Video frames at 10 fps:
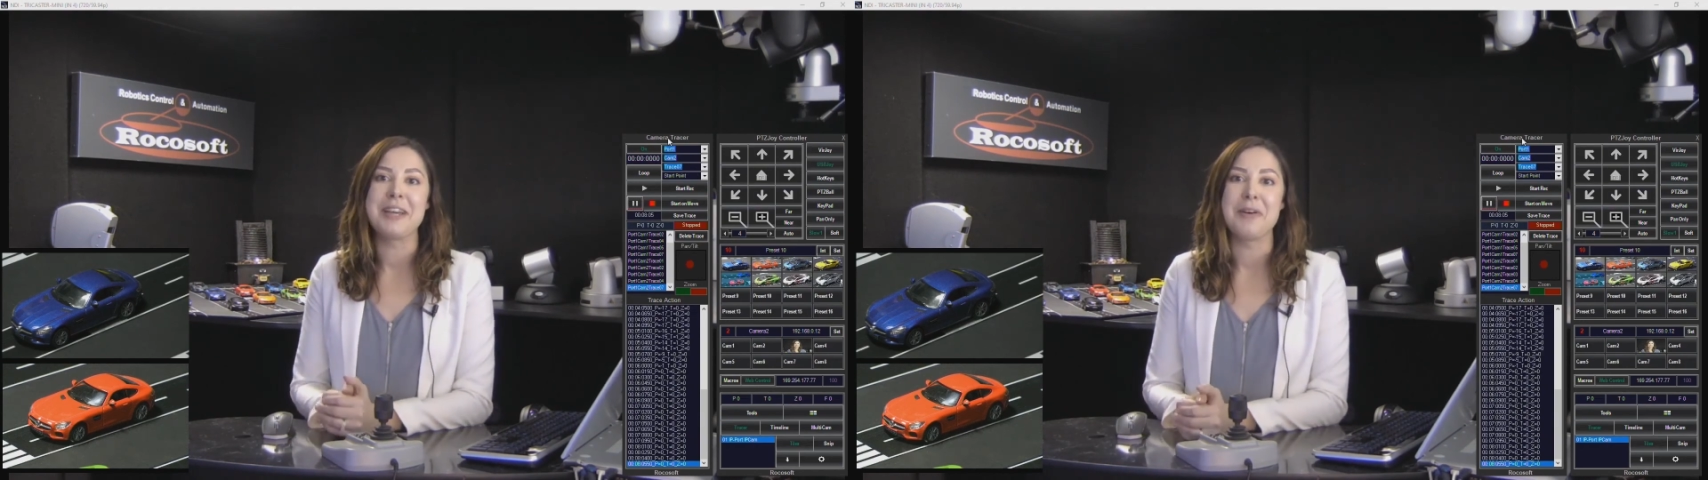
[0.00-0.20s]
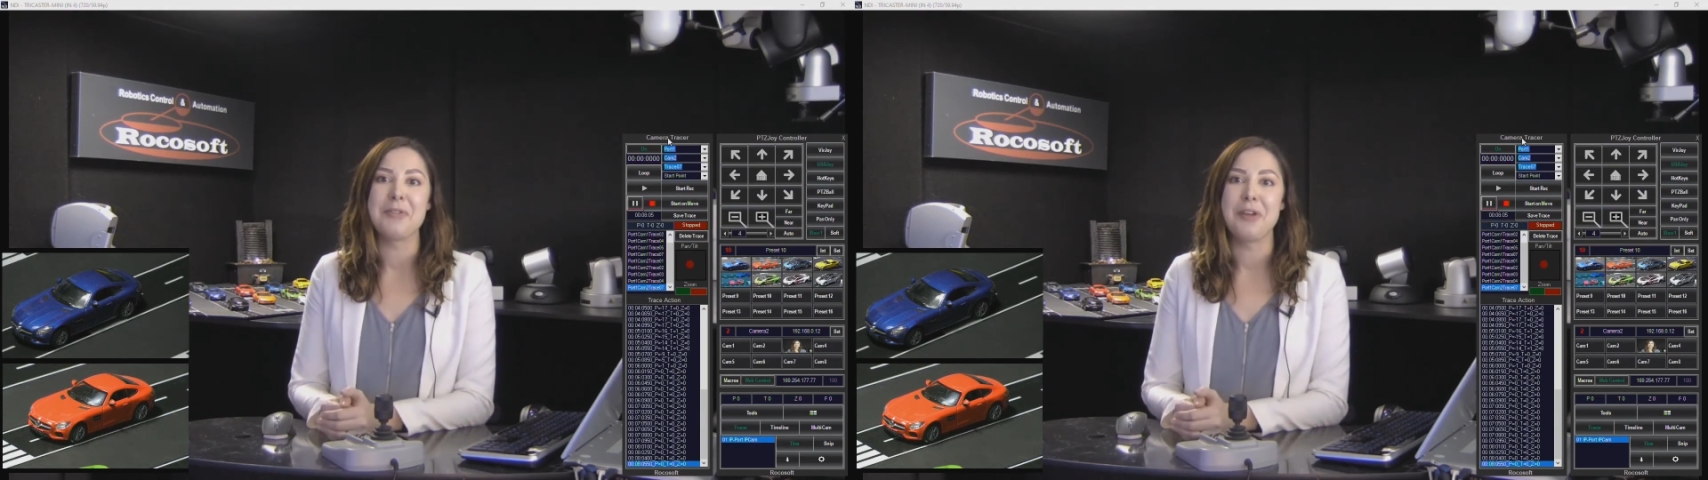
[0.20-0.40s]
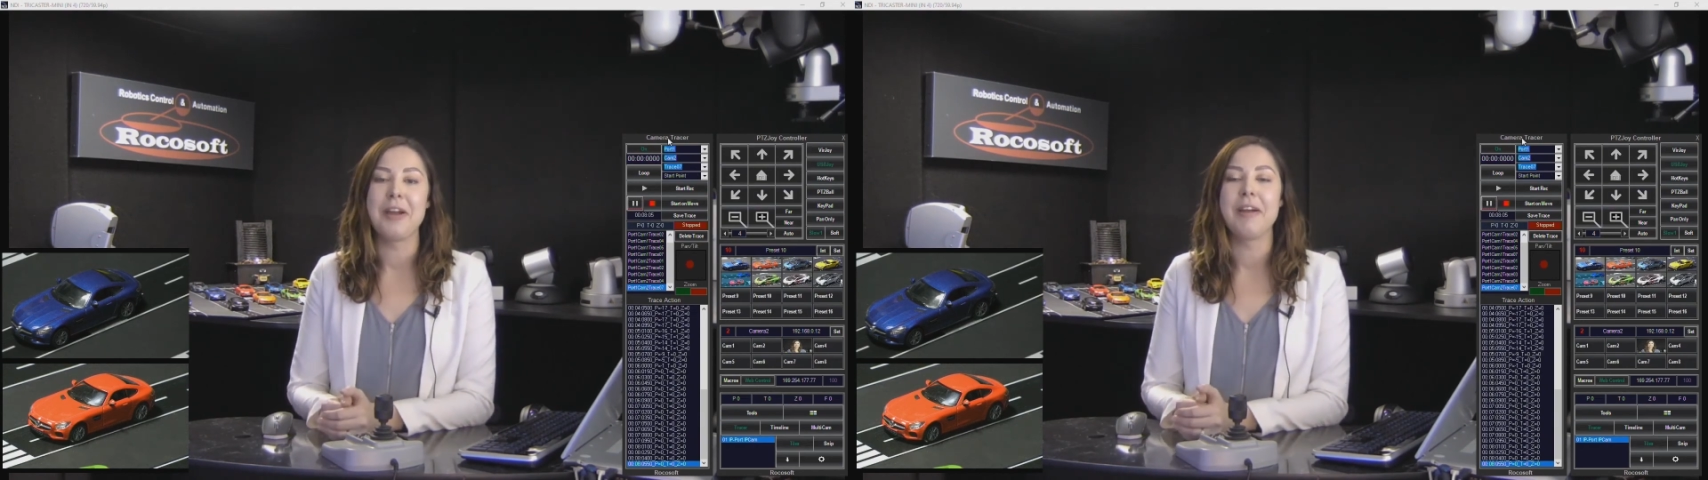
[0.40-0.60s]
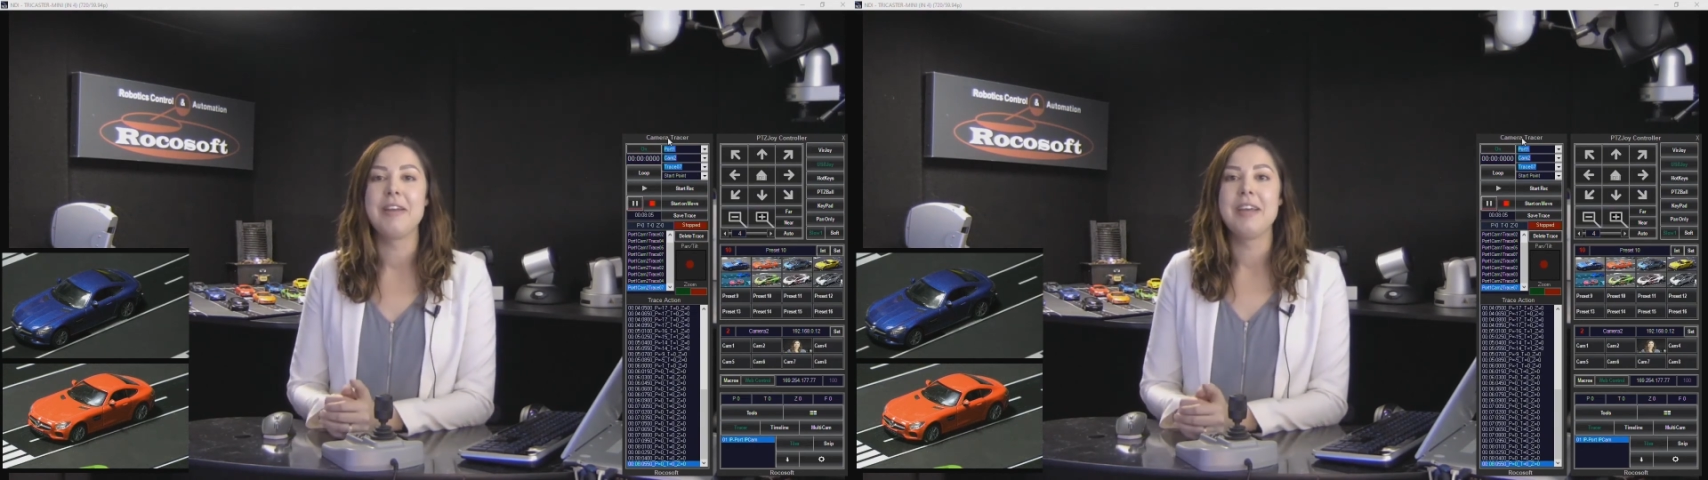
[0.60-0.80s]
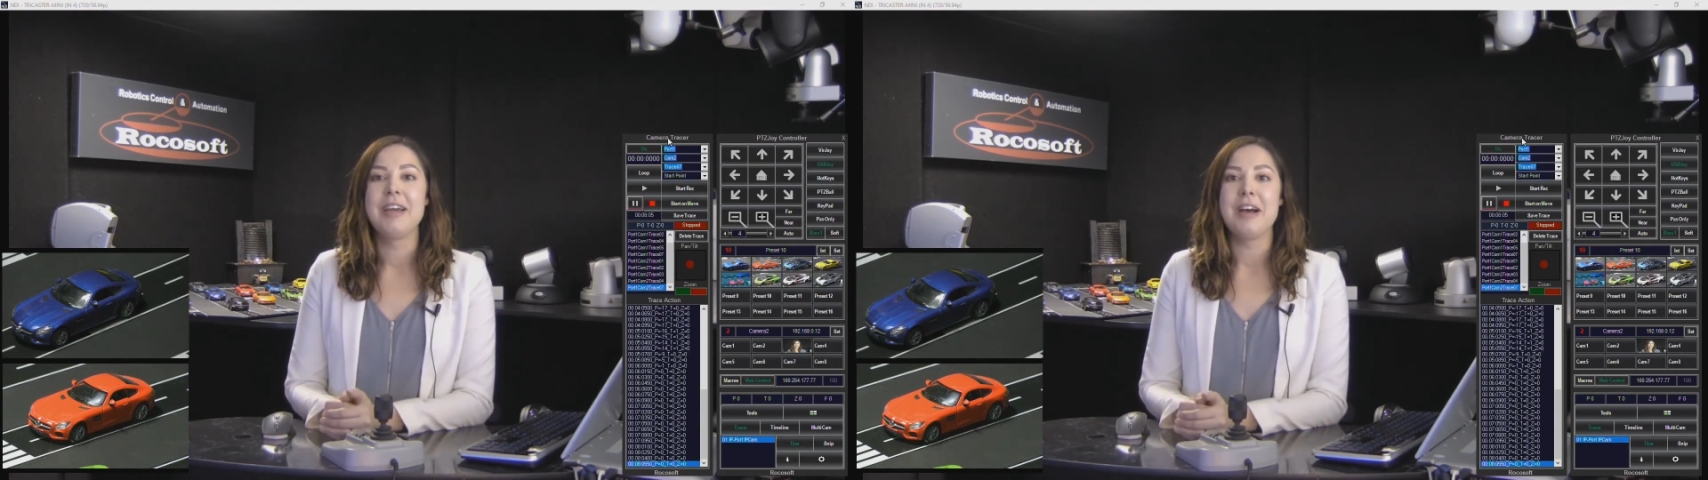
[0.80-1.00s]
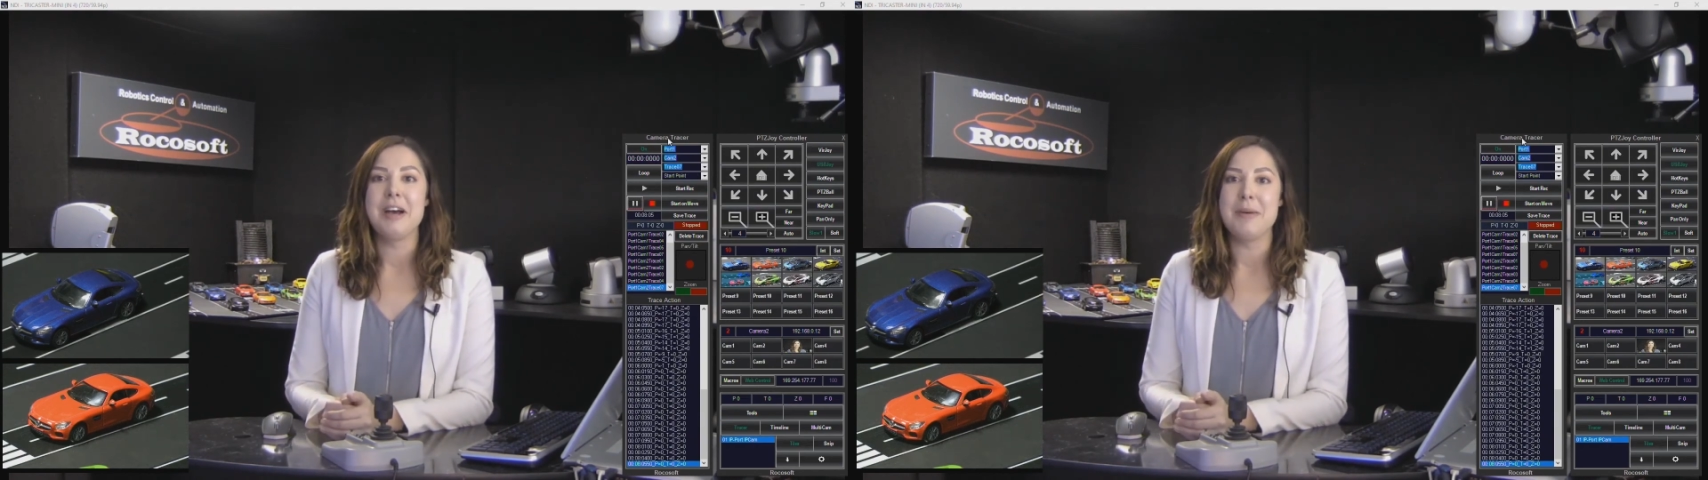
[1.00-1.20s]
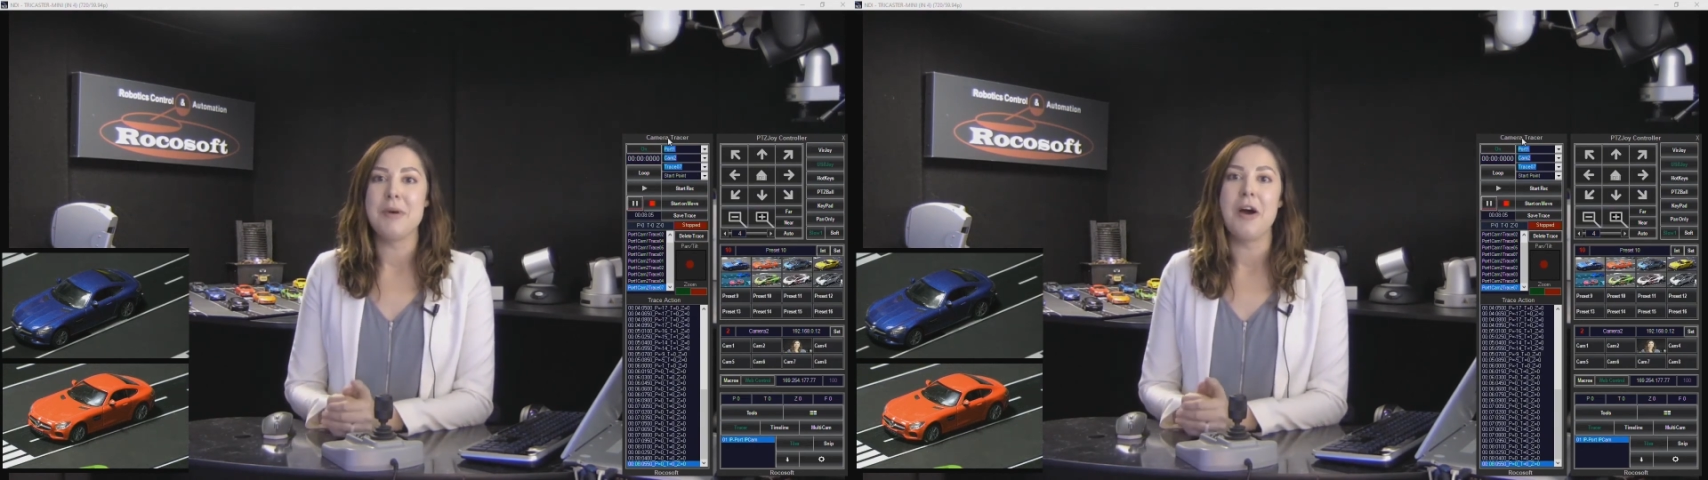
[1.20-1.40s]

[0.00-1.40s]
out there um,